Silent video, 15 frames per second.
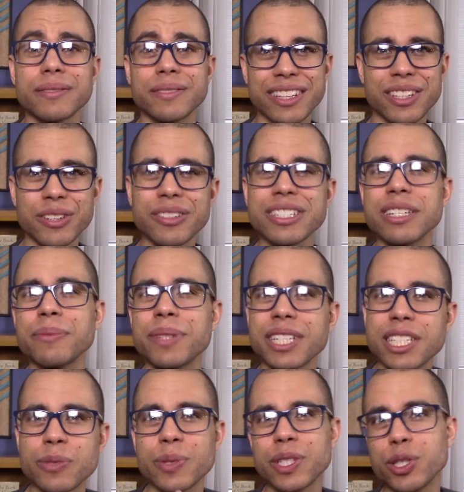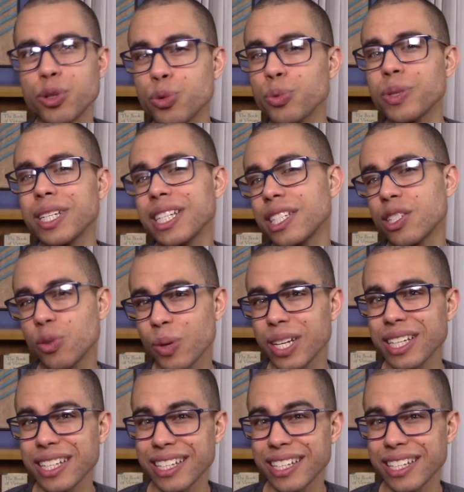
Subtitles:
There are some things we do need to quit.